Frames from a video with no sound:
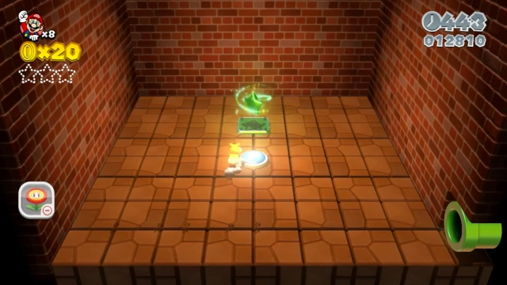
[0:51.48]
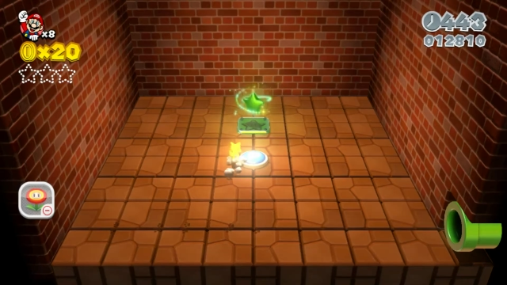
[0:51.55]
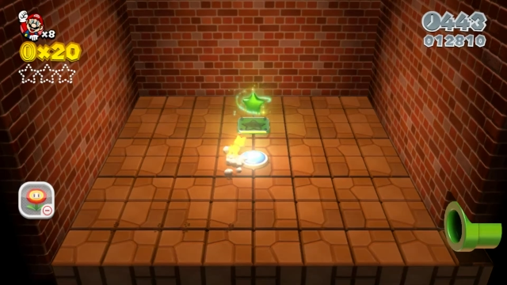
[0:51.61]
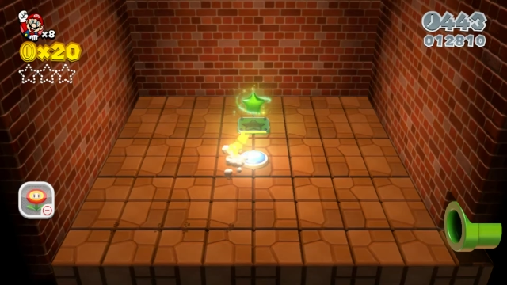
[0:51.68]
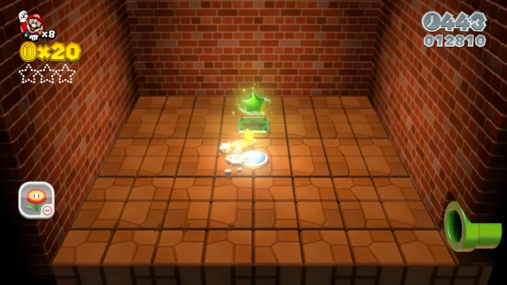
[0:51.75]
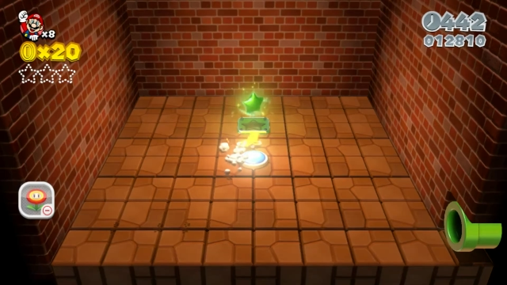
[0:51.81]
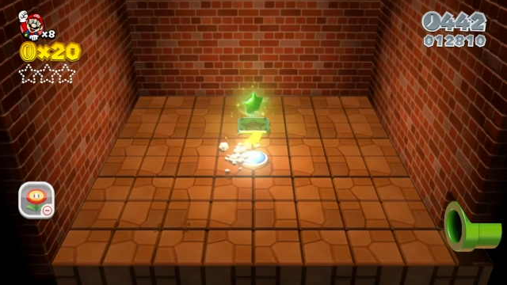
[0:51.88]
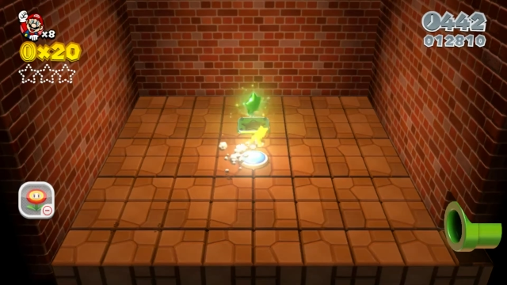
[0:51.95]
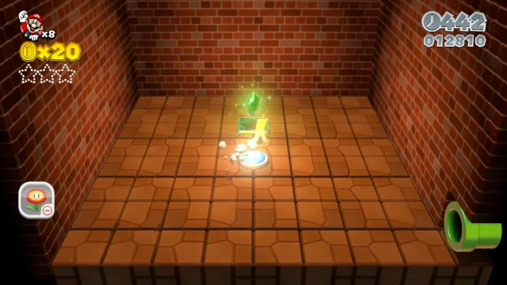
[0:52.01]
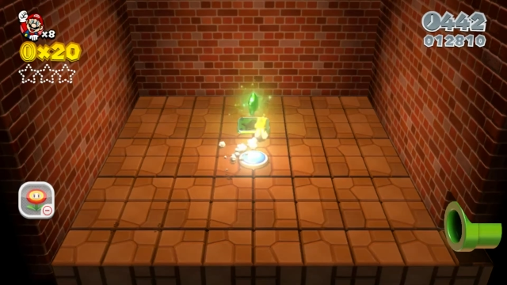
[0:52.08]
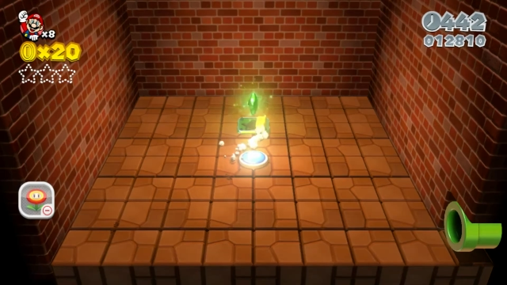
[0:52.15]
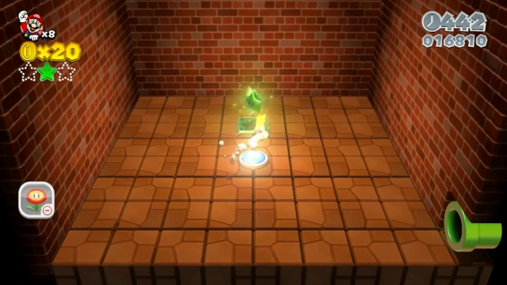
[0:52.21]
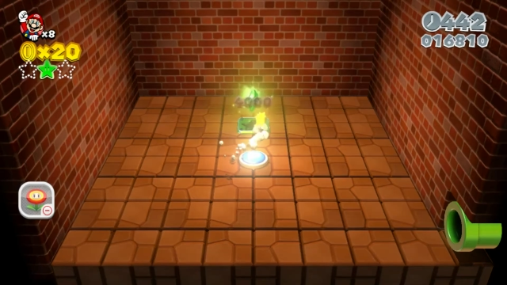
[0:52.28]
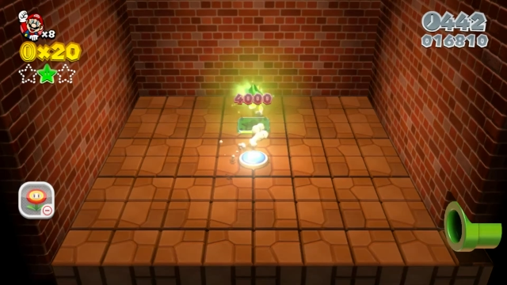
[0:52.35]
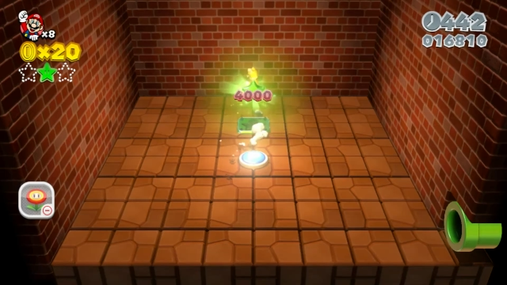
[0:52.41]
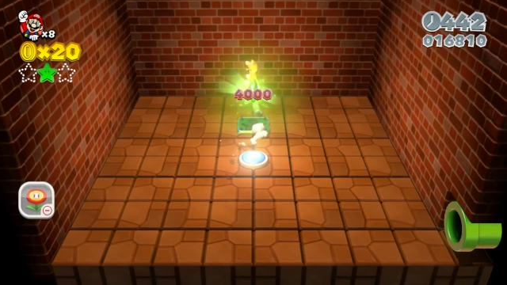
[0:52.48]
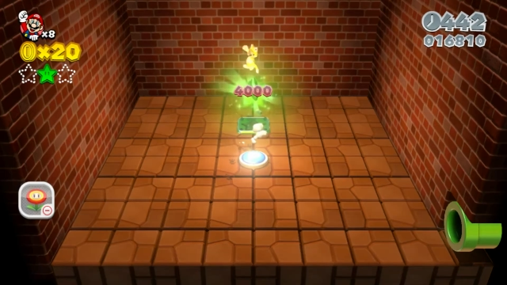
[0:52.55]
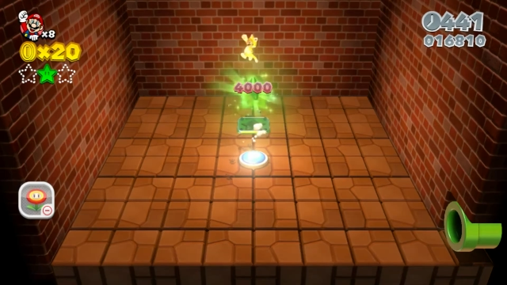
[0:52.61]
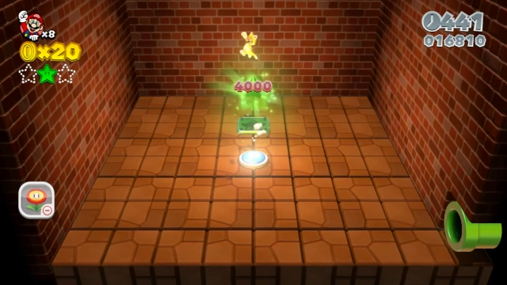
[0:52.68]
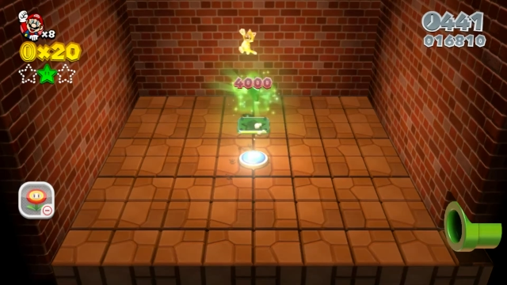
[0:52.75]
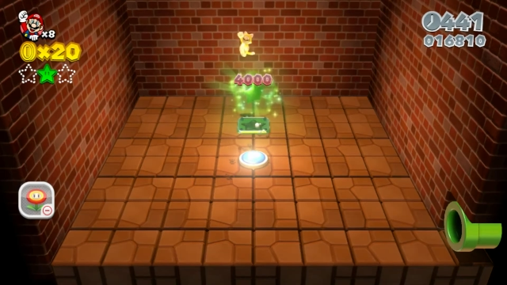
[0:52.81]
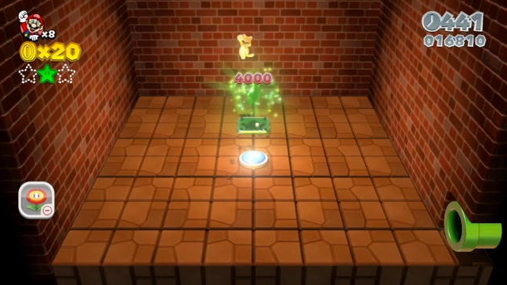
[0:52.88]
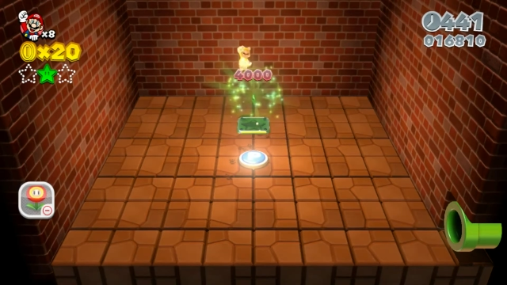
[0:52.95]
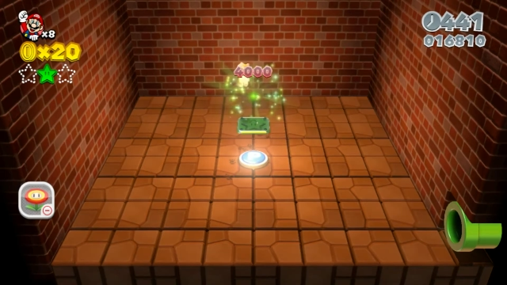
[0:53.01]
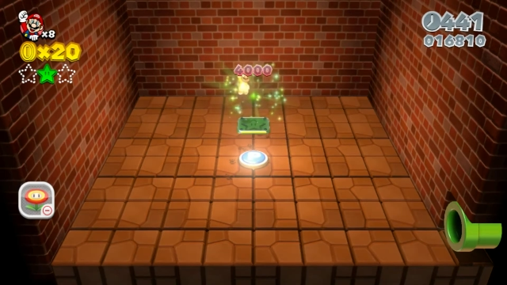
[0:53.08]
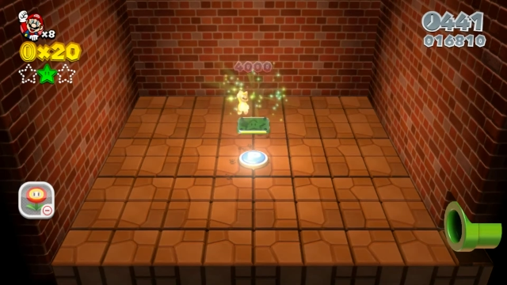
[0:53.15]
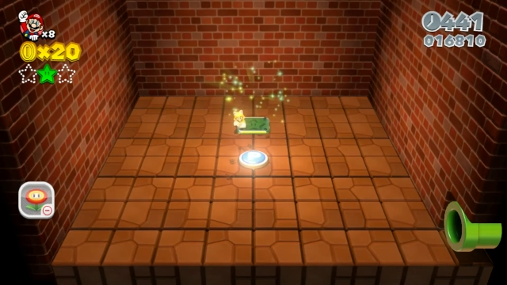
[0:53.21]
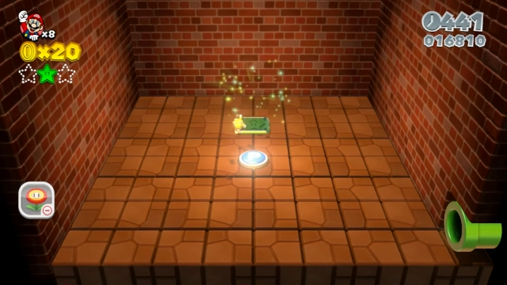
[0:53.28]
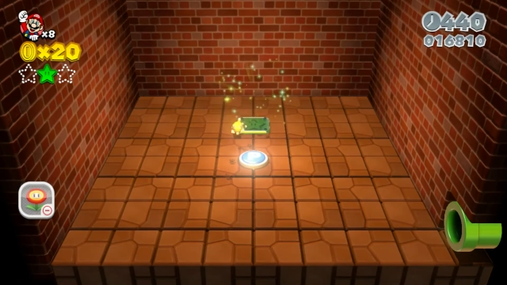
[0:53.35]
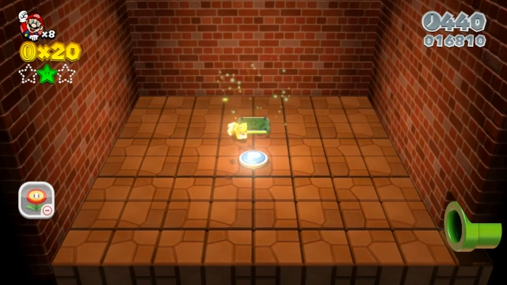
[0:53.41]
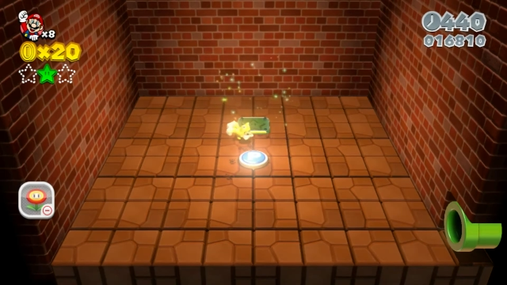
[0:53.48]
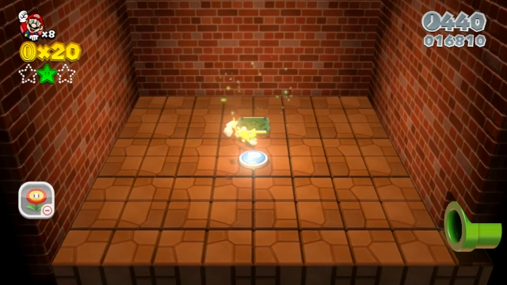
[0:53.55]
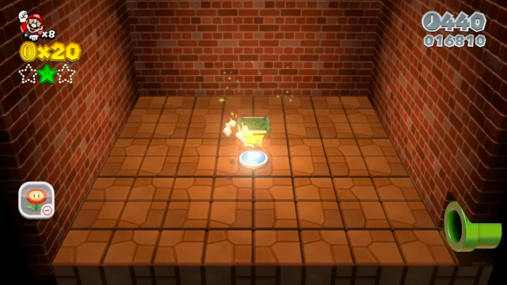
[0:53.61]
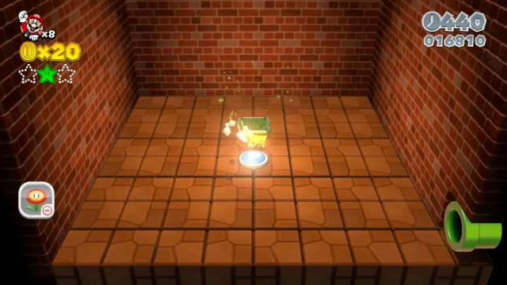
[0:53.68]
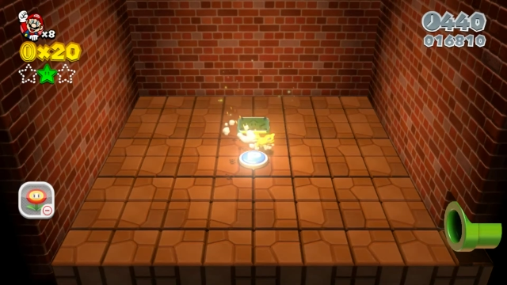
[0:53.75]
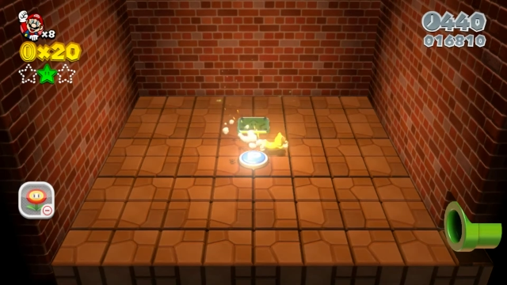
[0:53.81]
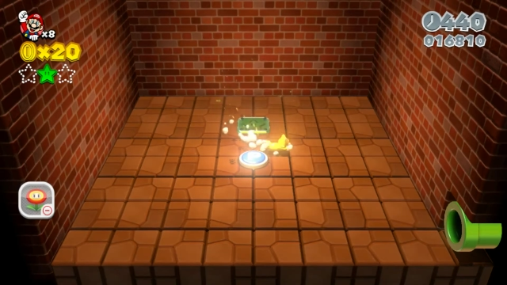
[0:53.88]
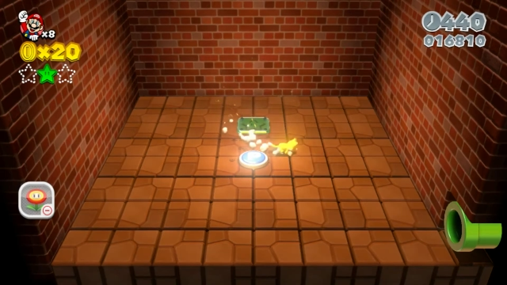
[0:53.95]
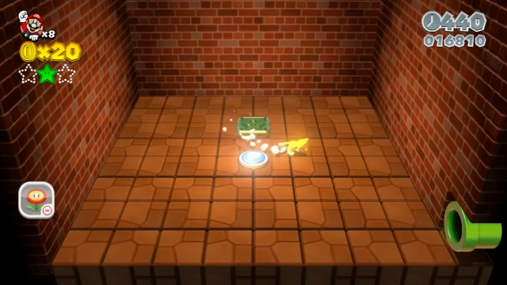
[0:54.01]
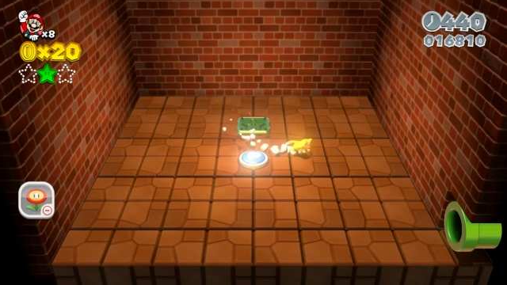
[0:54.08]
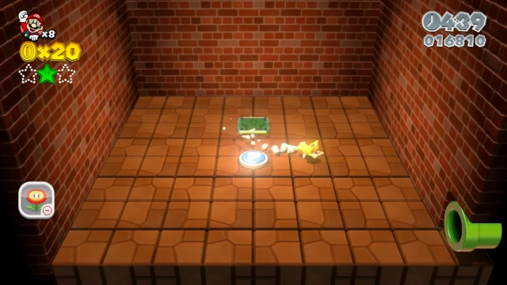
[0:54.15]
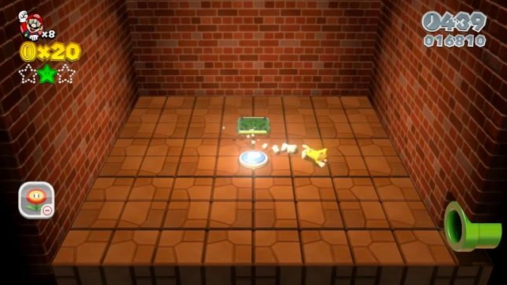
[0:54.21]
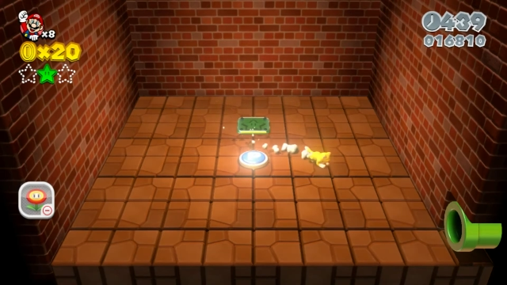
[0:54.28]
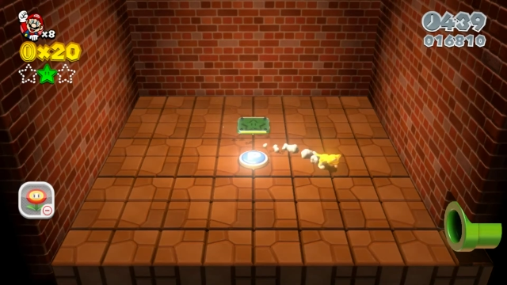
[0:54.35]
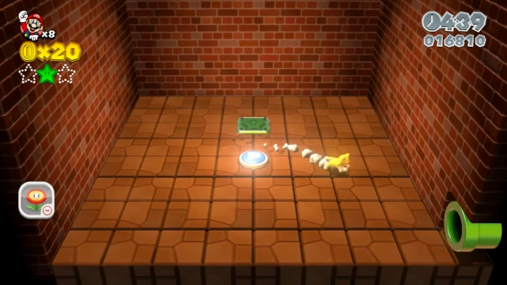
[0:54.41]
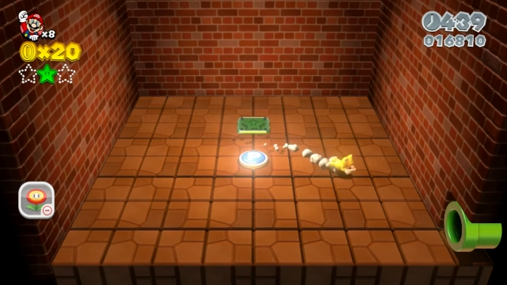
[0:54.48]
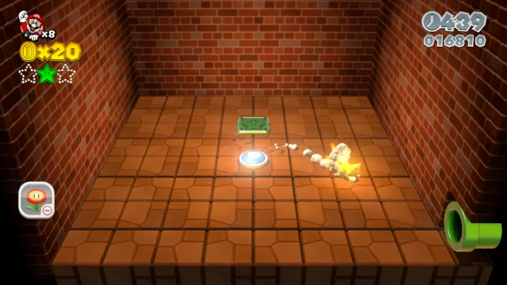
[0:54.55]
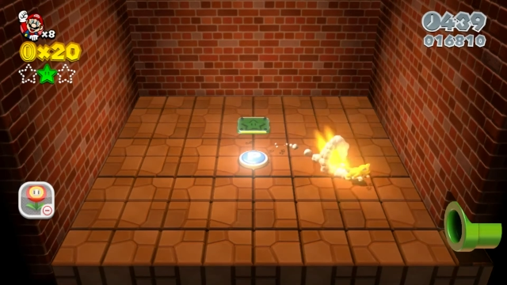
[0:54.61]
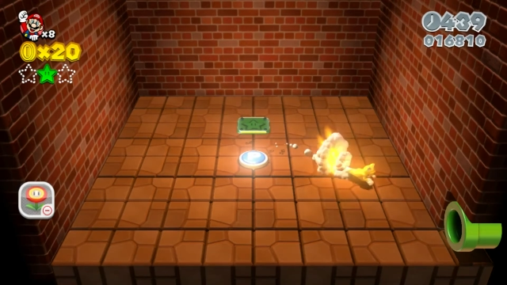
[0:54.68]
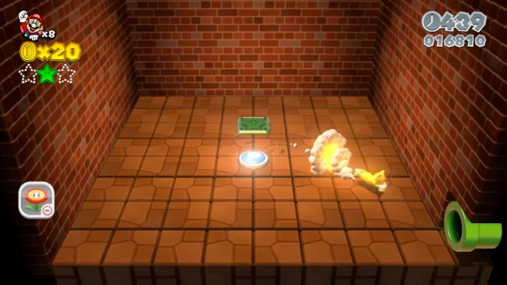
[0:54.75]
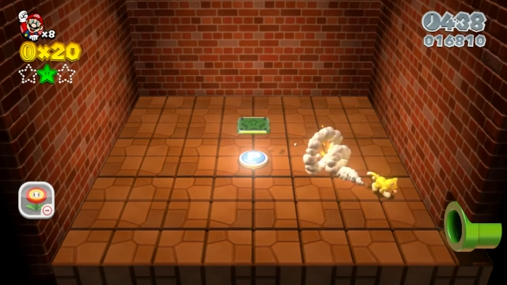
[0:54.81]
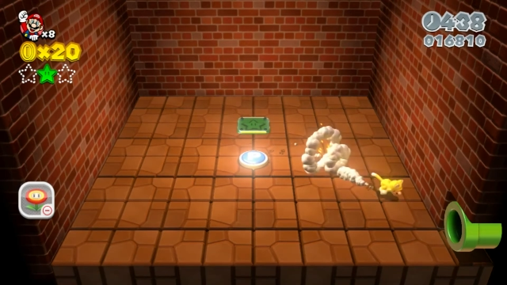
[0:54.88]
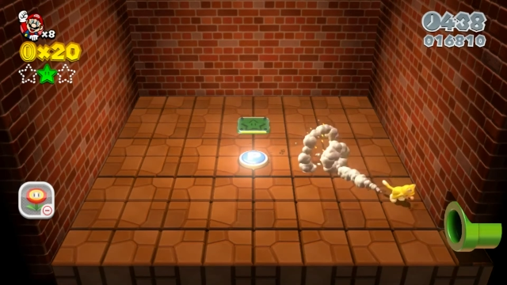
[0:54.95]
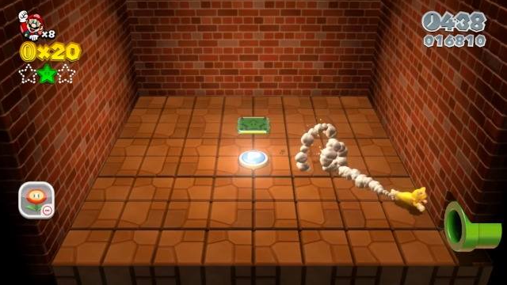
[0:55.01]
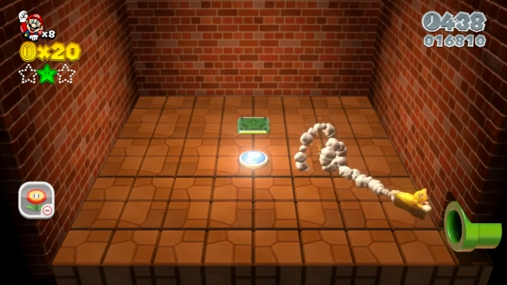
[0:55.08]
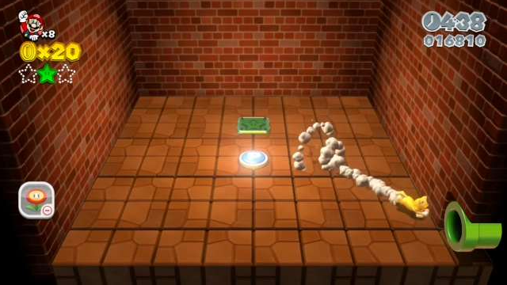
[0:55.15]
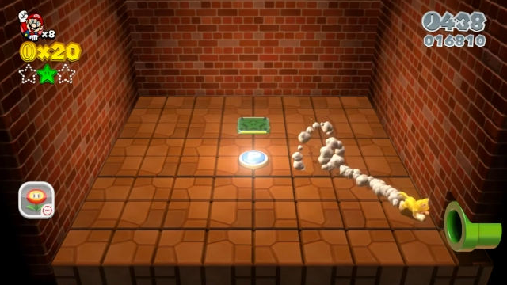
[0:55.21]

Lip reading: Nobody's mouth can be seen.